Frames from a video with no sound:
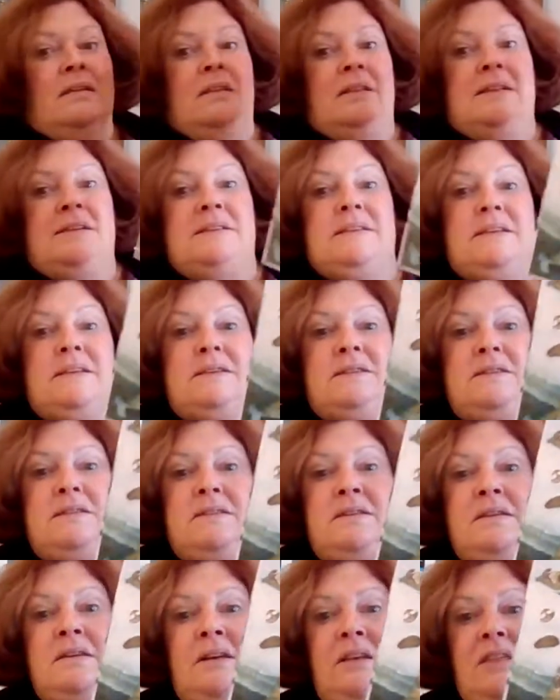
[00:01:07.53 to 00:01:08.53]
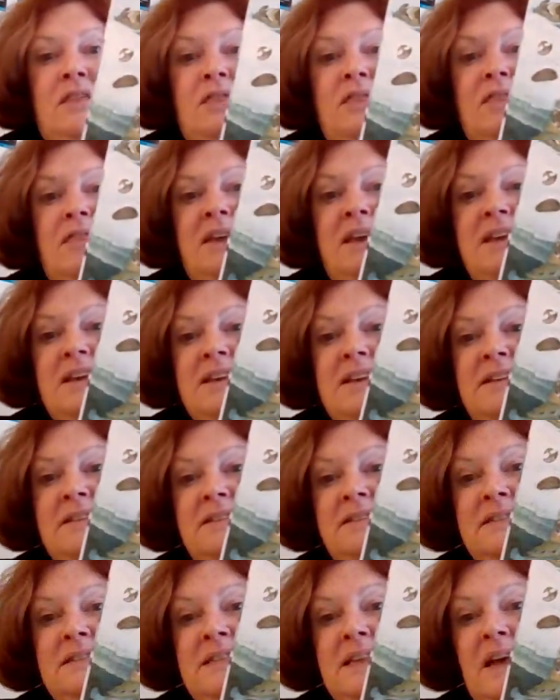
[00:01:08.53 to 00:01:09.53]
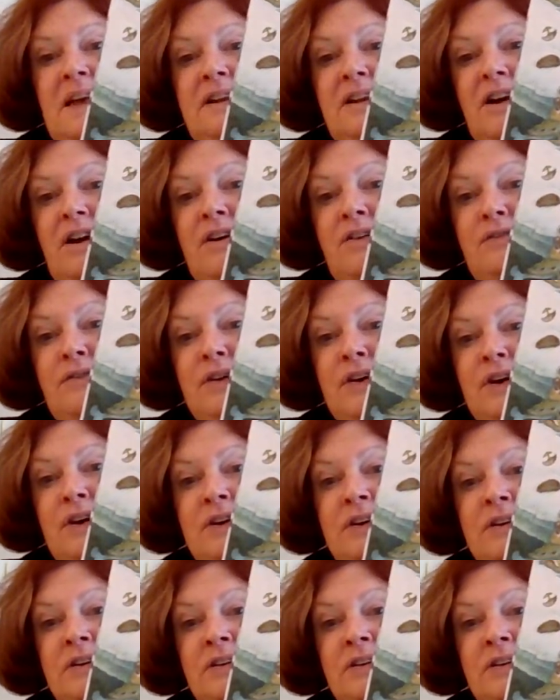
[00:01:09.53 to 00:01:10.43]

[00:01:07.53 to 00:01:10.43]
This is the inside cover.